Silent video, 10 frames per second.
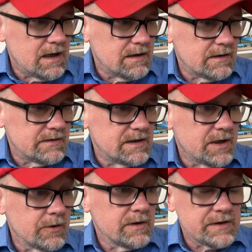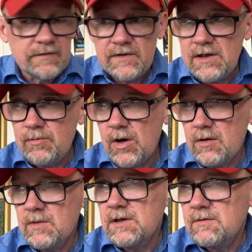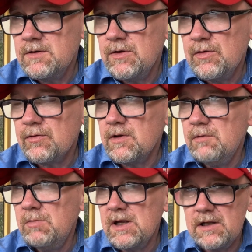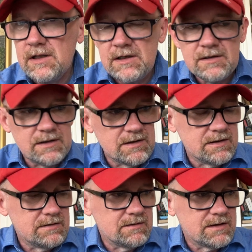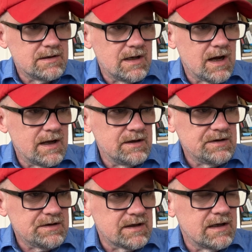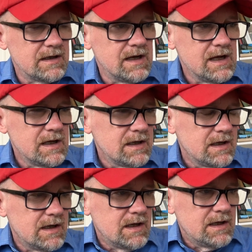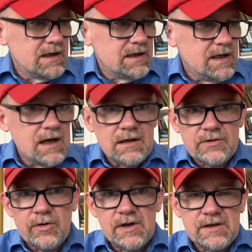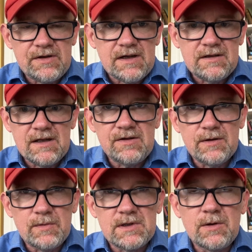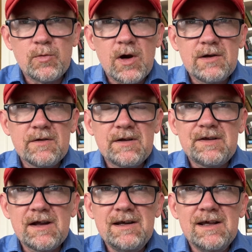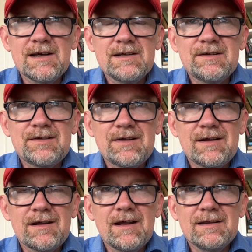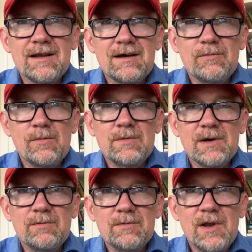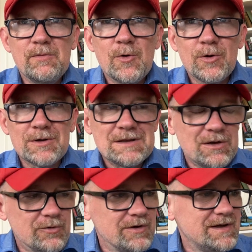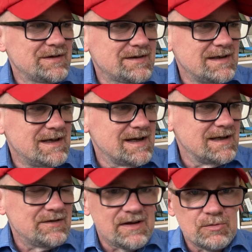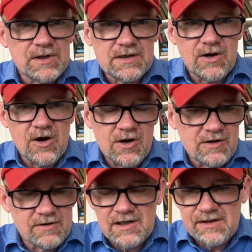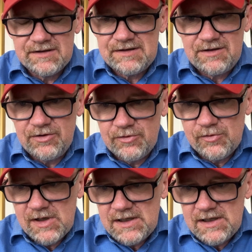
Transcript: the terrace of the apartment, which is really big and nice, and yeah, trying to set things up. But the brighter the sun gets and the more glorious the day, it seems like the harder it is to